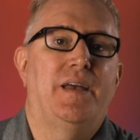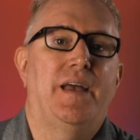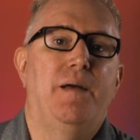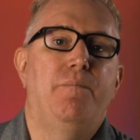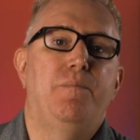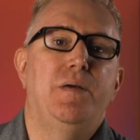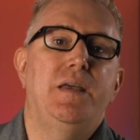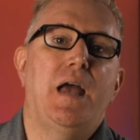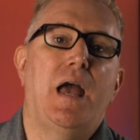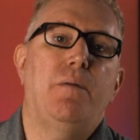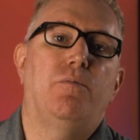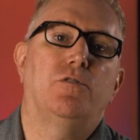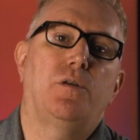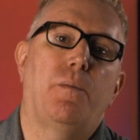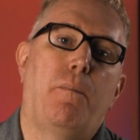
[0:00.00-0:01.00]
And be
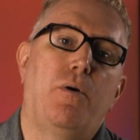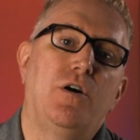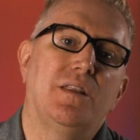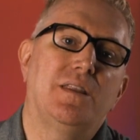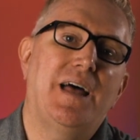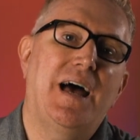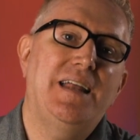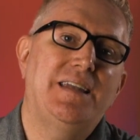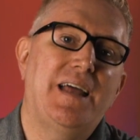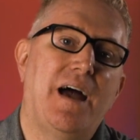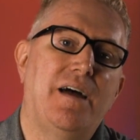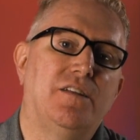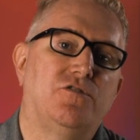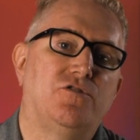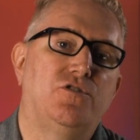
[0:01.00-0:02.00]
able to put that
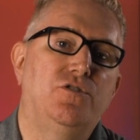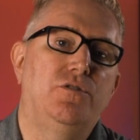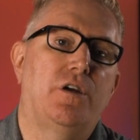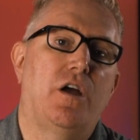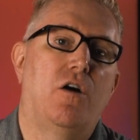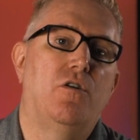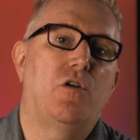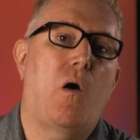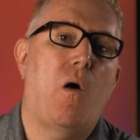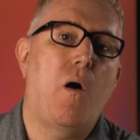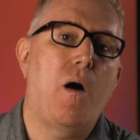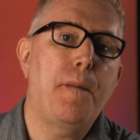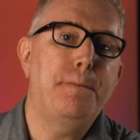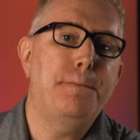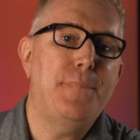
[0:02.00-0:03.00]
down in pseudocode
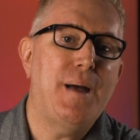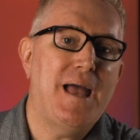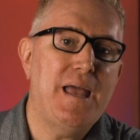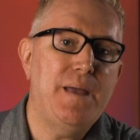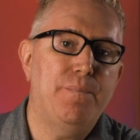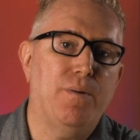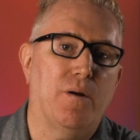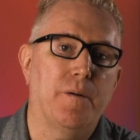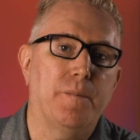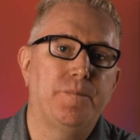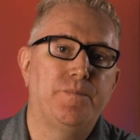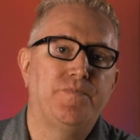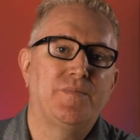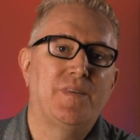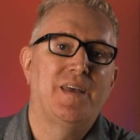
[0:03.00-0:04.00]
on paper
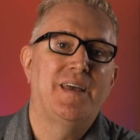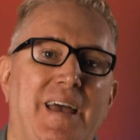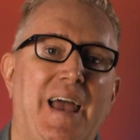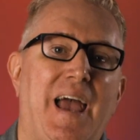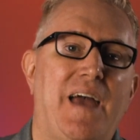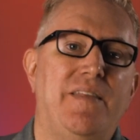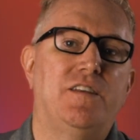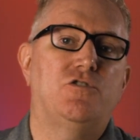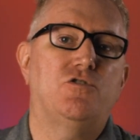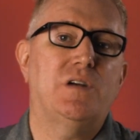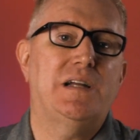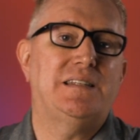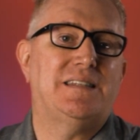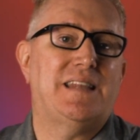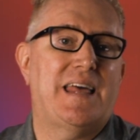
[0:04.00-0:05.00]
and then
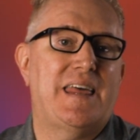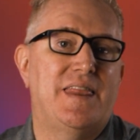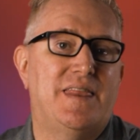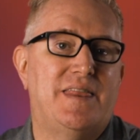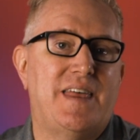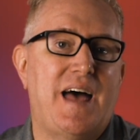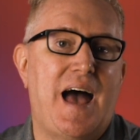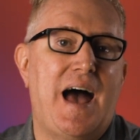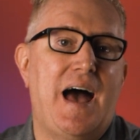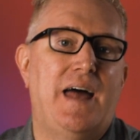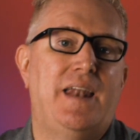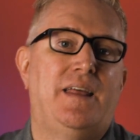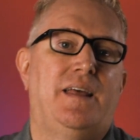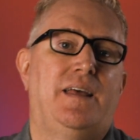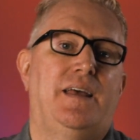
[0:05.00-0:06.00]
translate
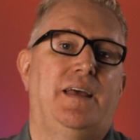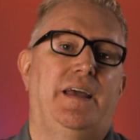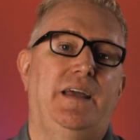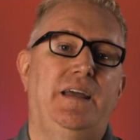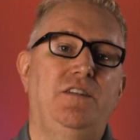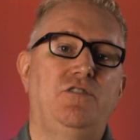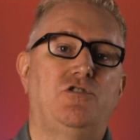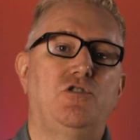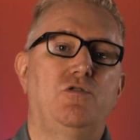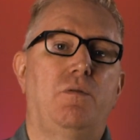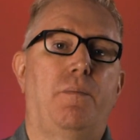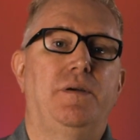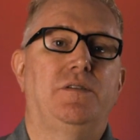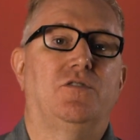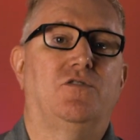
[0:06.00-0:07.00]
that into
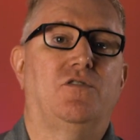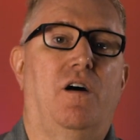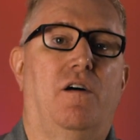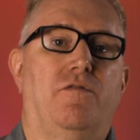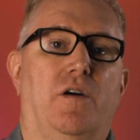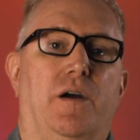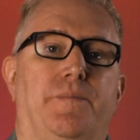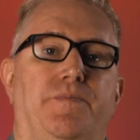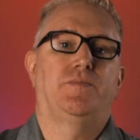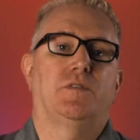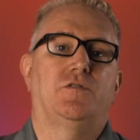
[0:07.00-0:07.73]
a piece of software.